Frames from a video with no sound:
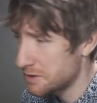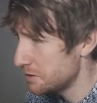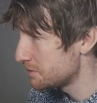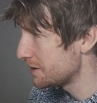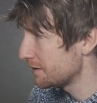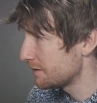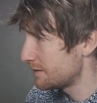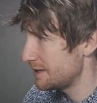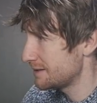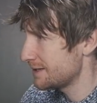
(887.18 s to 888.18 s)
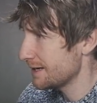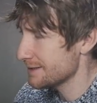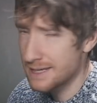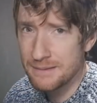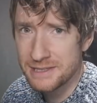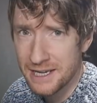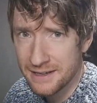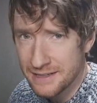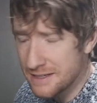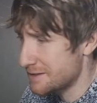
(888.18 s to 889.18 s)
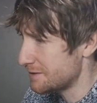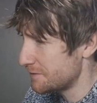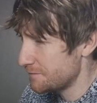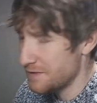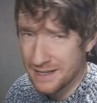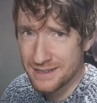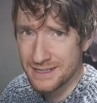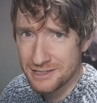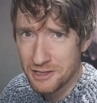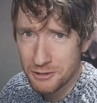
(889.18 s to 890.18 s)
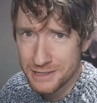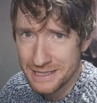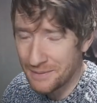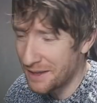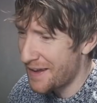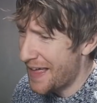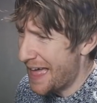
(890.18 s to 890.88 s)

using the exact same technique, and in fact it's so similar,